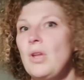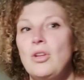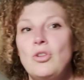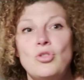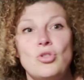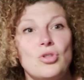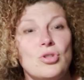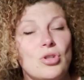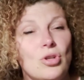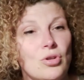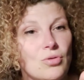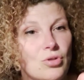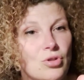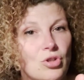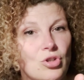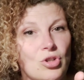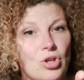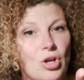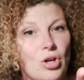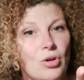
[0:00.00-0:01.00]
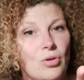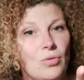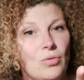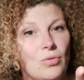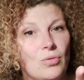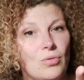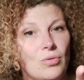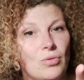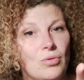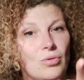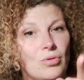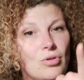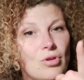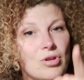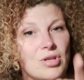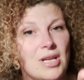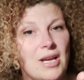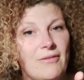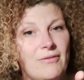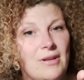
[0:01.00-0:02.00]
Just goes to show,
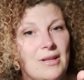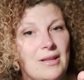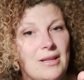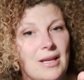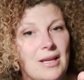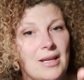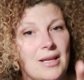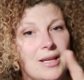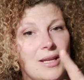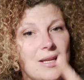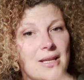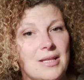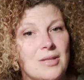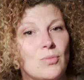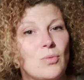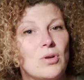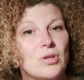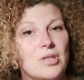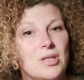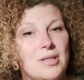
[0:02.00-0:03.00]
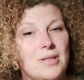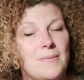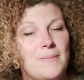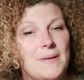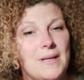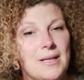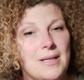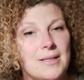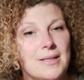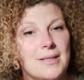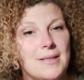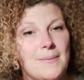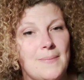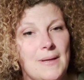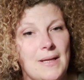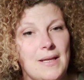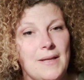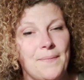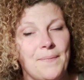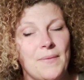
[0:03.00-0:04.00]
not everything is what it appears to
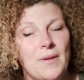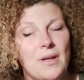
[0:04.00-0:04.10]
be.